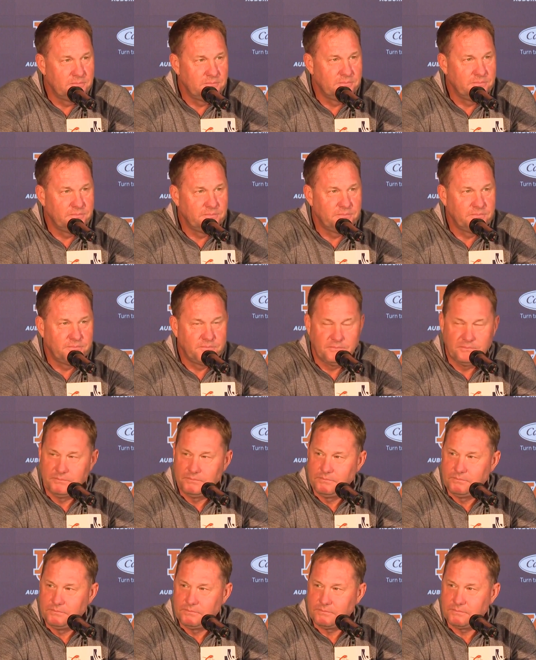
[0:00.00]

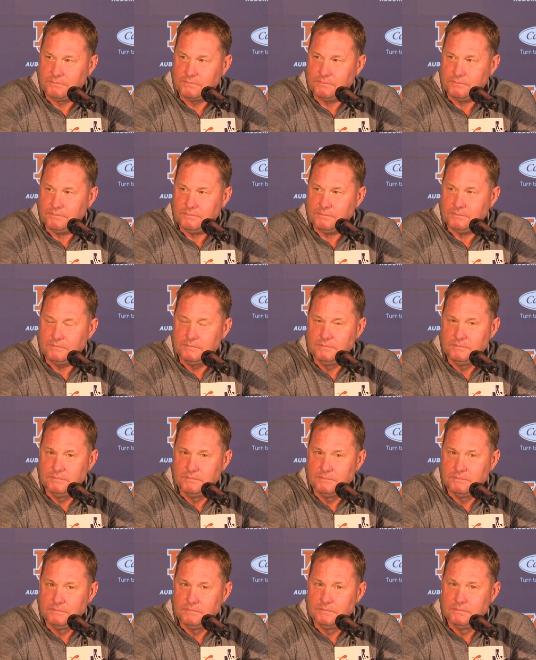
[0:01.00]

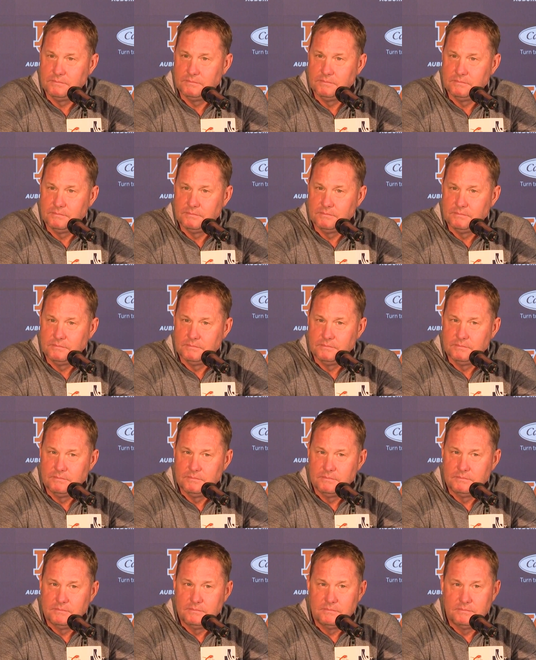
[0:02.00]

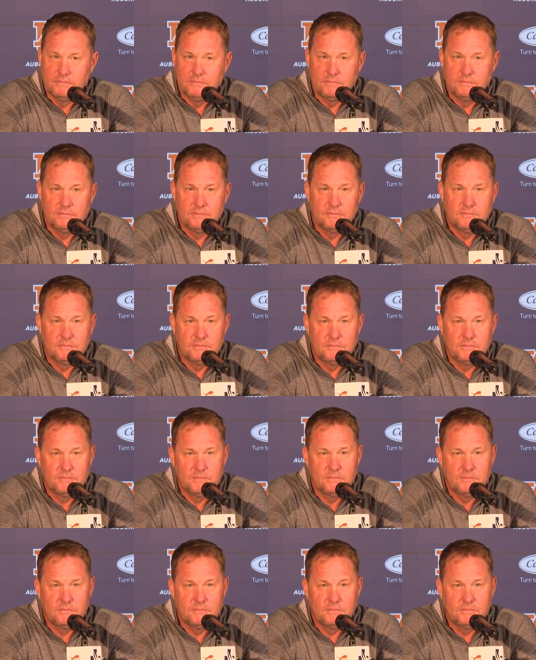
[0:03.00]
(silence)